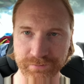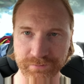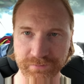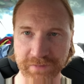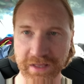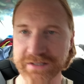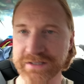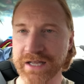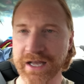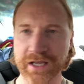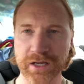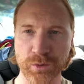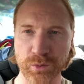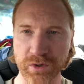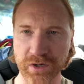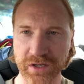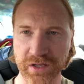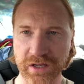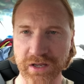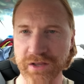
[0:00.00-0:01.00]
that's not gonna
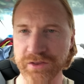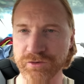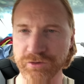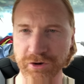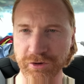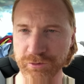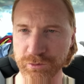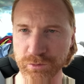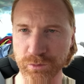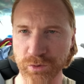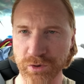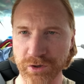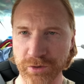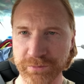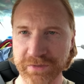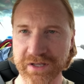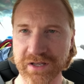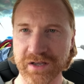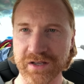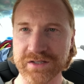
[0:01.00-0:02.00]
work in the real
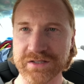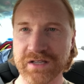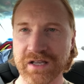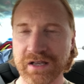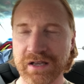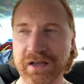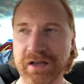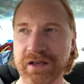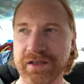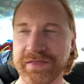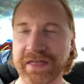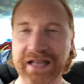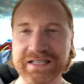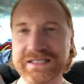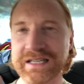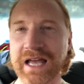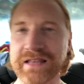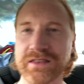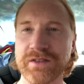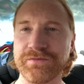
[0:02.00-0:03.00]
world because
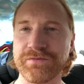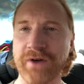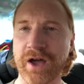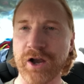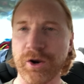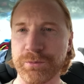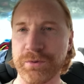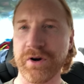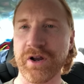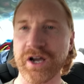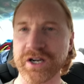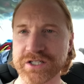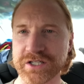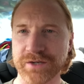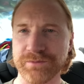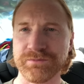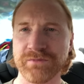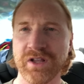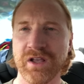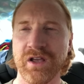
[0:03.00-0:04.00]
that's not the final
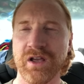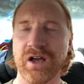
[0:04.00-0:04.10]
production.